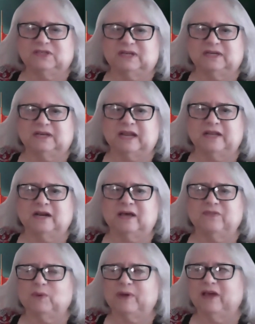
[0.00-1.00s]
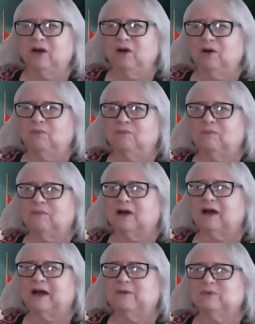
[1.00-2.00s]
And, and on the way home,
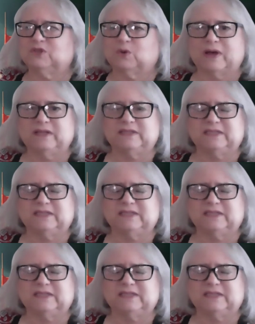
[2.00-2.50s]
I was quite